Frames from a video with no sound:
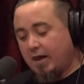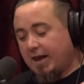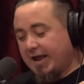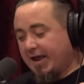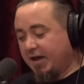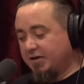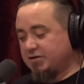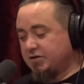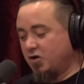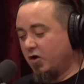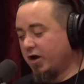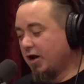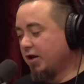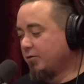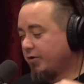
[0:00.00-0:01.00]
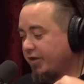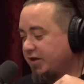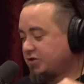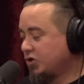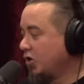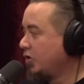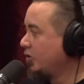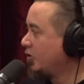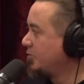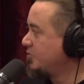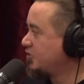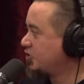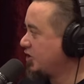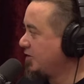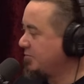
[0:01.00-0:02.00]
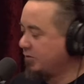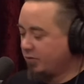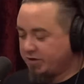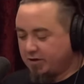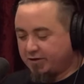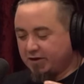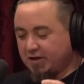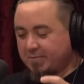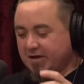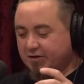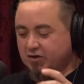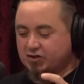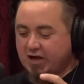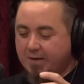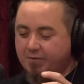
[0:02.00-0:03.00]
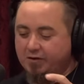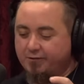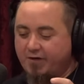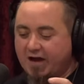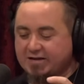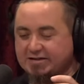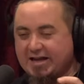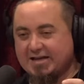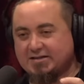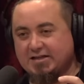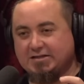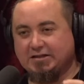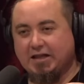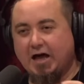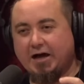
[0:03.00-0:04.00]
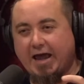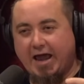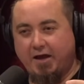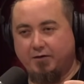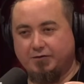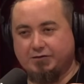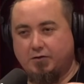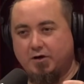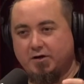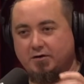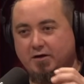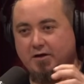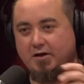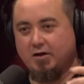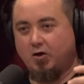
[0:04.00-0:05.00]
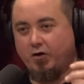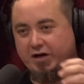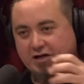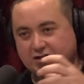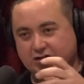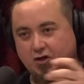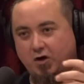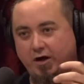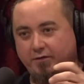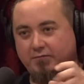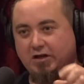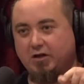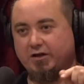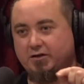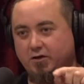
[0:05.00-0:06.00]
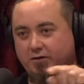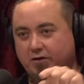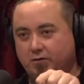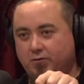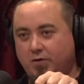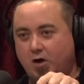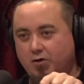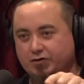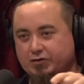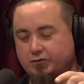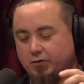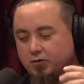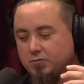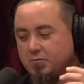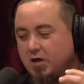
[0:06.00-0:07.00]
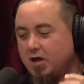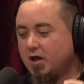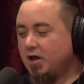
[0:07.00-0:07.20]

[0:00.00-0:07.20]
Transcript: And not only were they turned on a machine, but when you think about the shape of the vase, it has these lug handles, right, on each side. They're like got little holes through them.